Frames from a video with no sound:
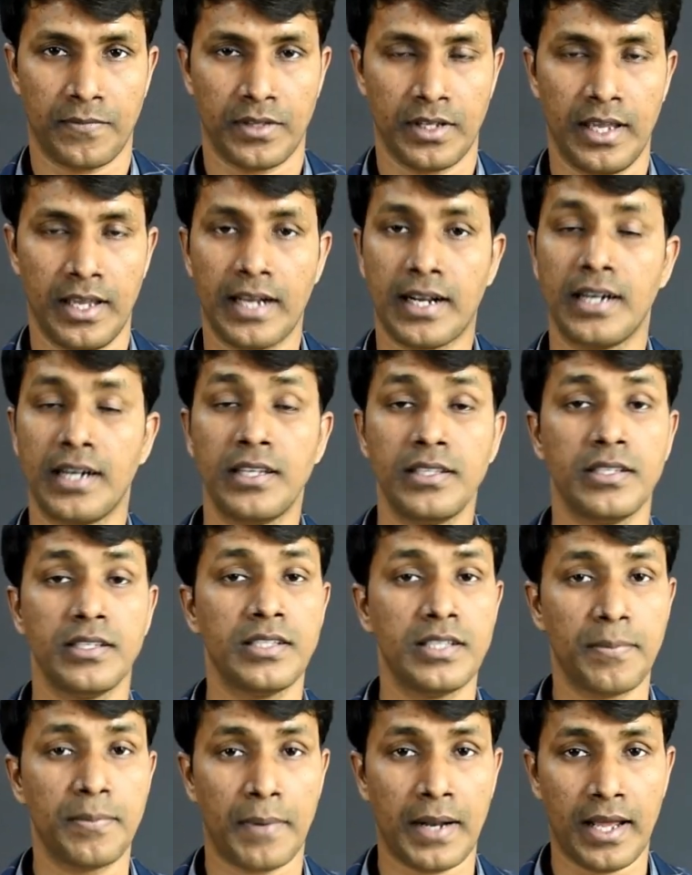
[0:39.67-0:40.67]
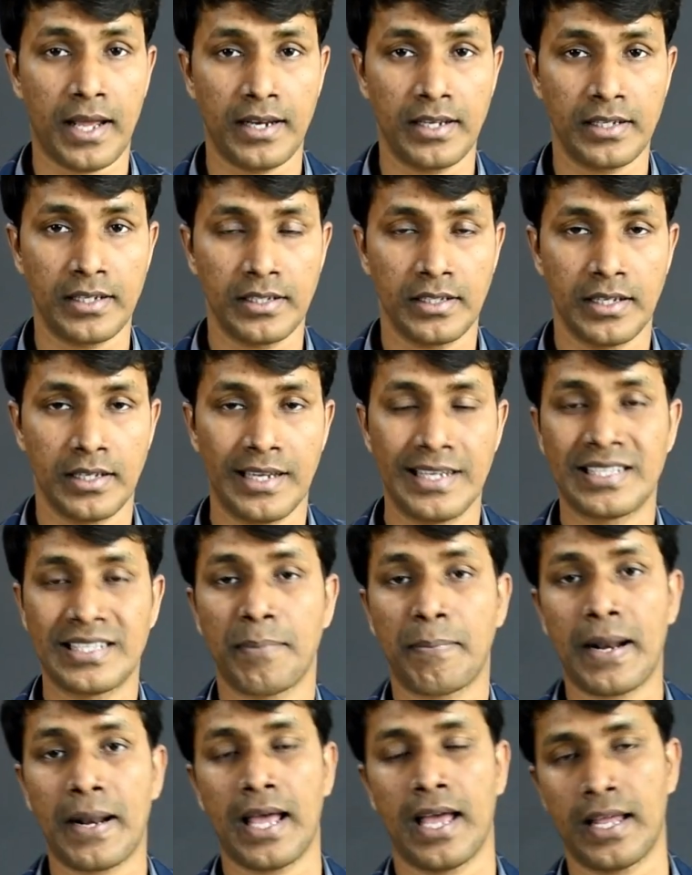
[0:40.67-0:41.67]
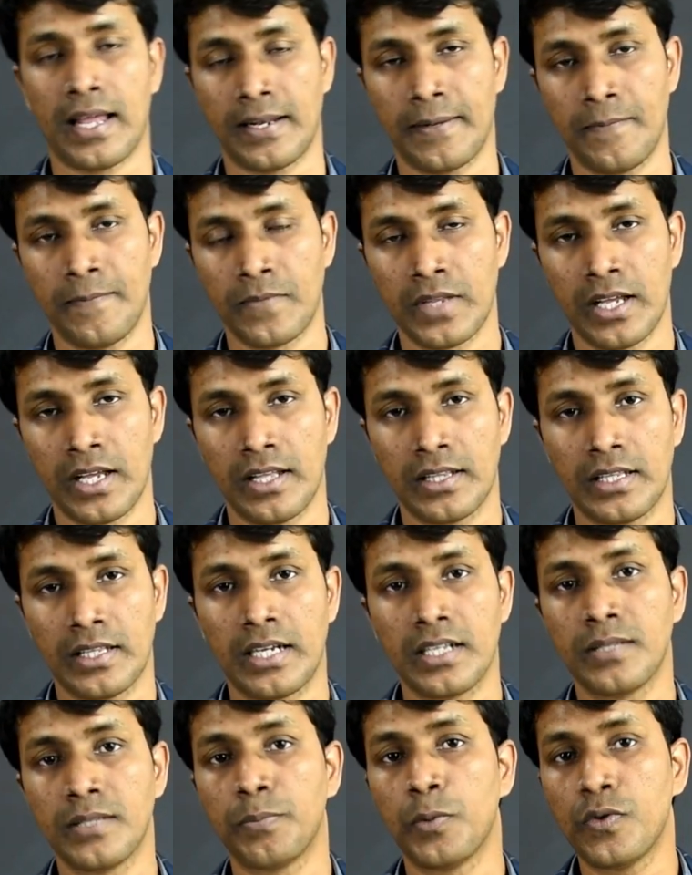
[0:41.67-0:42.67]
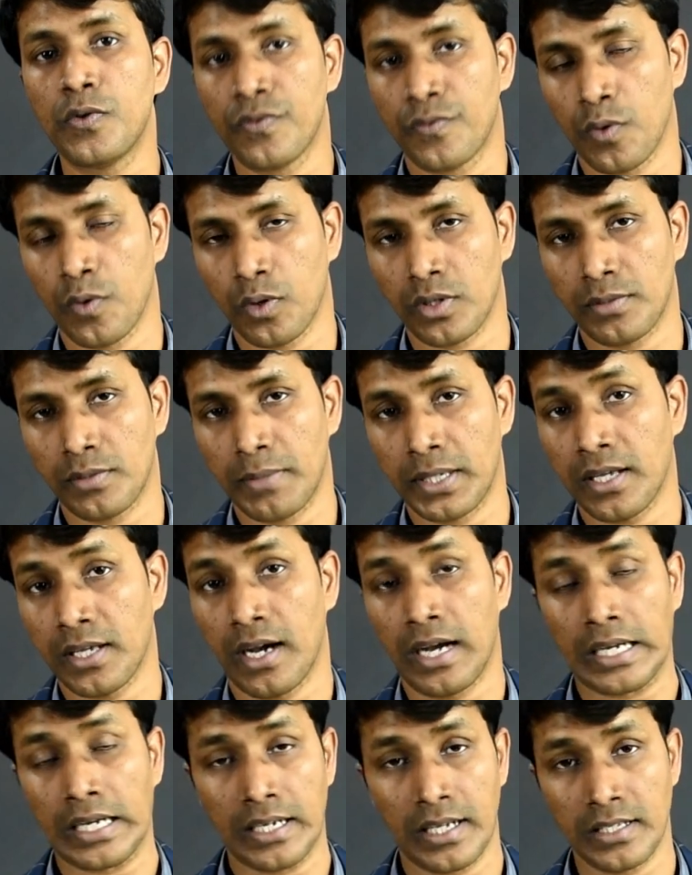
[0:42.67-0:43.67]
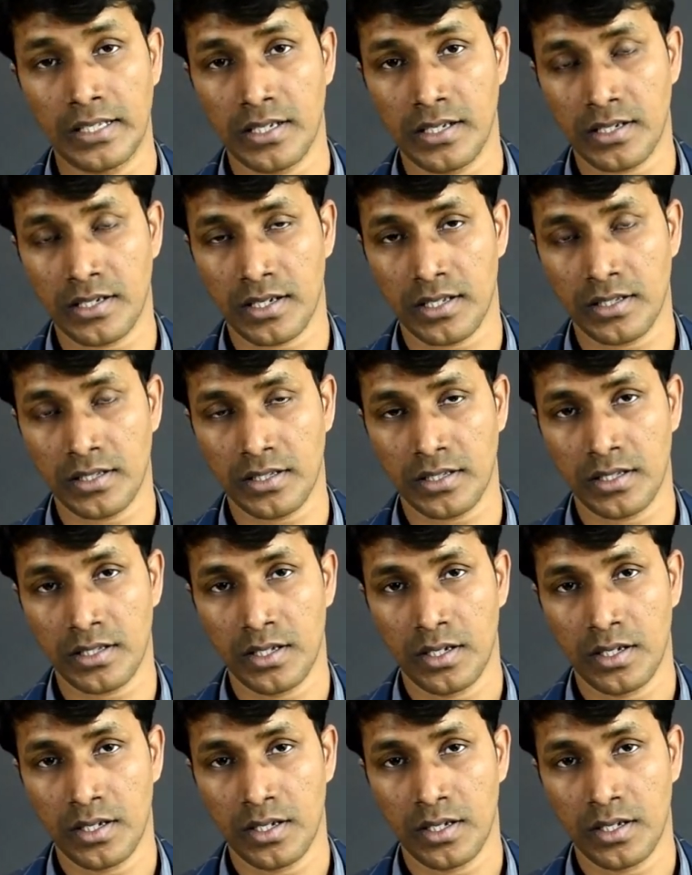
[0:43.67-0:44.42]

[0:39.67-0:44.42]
A contingency planning is a plan that is put forth by the organizations